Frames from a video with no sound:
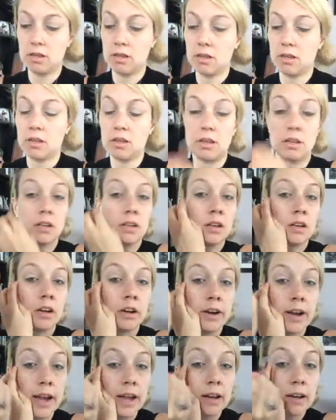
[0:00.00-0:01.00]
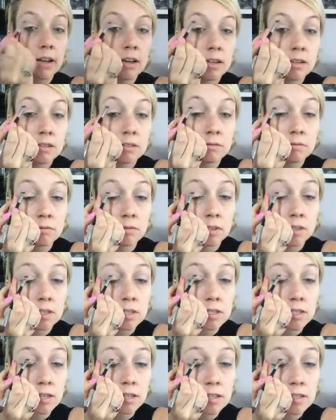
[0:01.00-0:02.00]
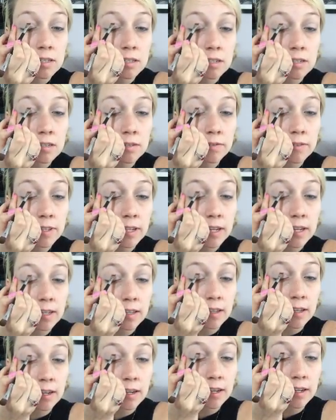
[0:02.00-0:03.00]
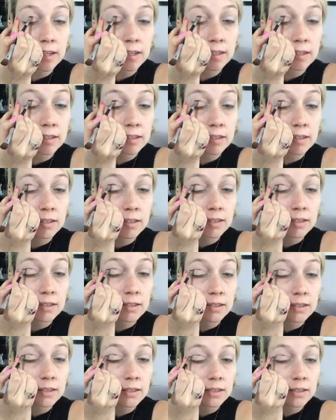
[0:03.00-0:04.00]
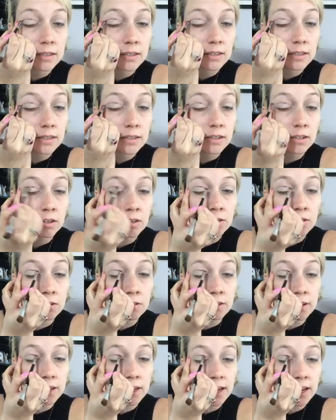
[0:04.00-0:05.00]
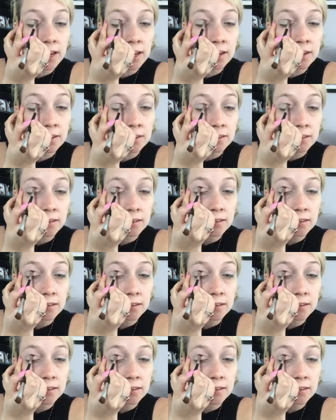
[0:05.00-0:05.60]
All right. We're going to see how this looks. Hopefully I can line it. Oh, I can.